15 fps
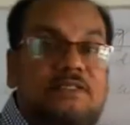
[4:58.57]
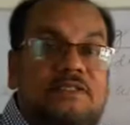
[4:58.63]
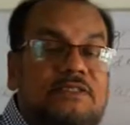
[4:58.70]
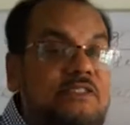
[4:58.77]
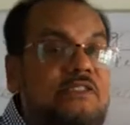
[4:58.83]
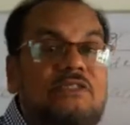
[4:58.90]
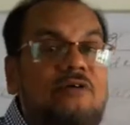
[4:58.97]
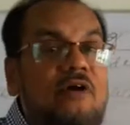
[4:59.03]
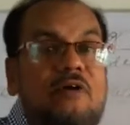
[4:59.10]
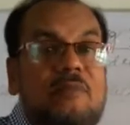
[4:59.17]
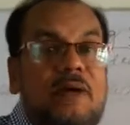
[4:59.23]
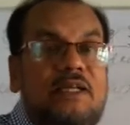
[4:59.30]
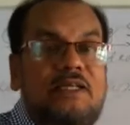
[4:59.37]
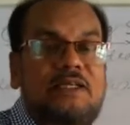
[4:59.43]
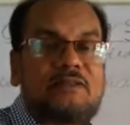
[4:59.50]
sentence
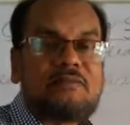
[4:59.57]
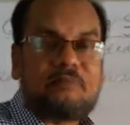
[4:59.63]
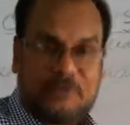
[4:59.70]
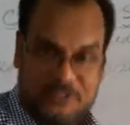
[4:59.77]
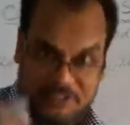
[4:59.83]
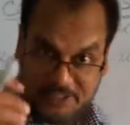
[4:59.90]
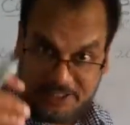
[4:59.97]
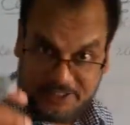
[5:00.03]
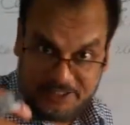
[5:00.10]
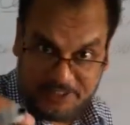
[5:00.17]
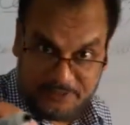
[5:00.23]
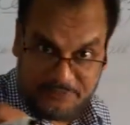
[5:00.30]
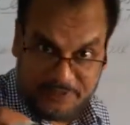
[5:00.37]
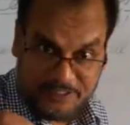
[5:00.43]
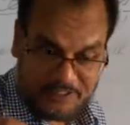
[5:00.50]
normally present
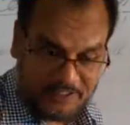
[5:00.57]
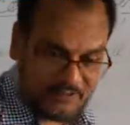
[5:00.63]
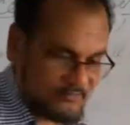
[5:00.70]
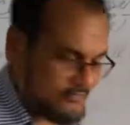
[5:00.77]
indefinite.